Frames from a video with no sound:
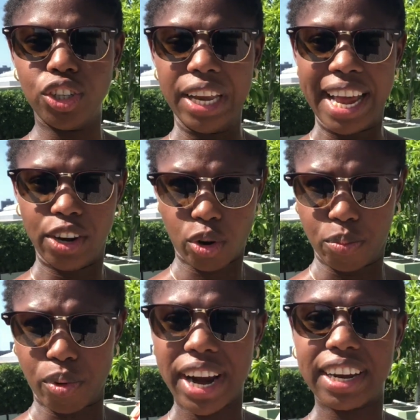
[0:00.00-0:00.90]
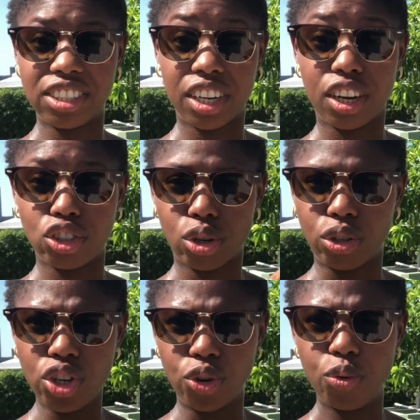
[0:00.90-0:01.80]
and your brain does not
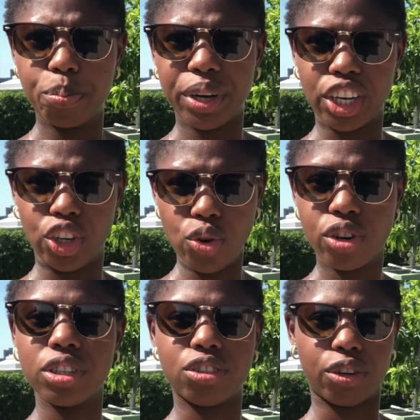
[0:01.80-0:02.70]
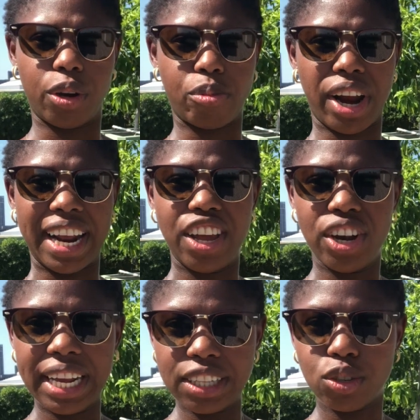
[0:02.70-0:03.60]
control you, but you control your brain. And you
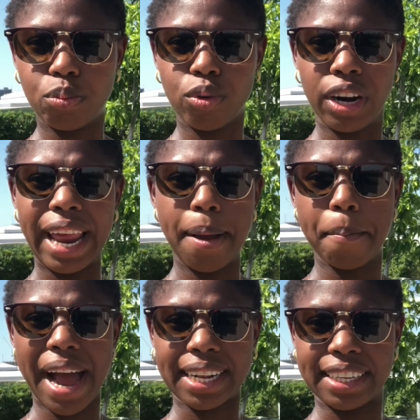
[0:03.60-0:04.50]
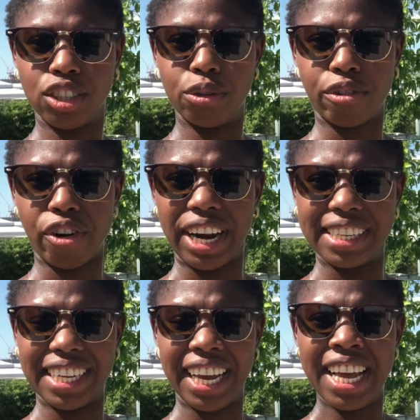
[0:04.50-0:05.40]
need to claim back that
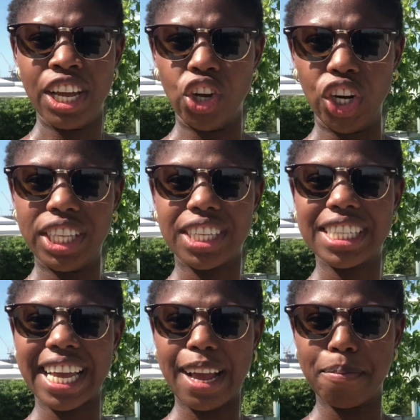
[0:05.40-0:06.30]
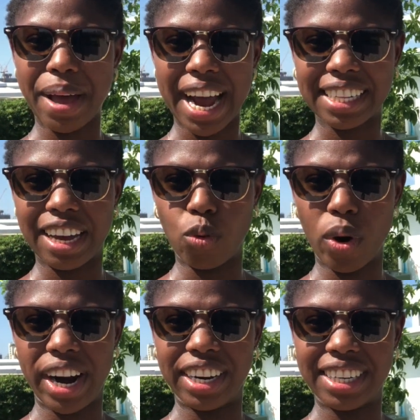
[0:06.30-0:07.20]
sovereignty. You need to claim back the
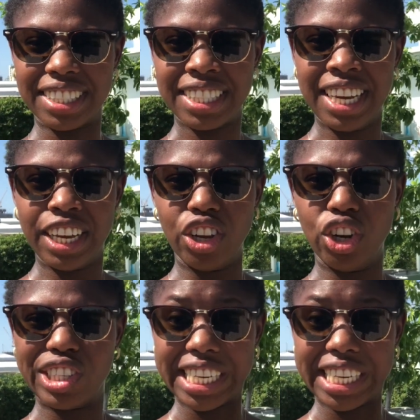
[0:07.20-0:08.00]
awareness. You need to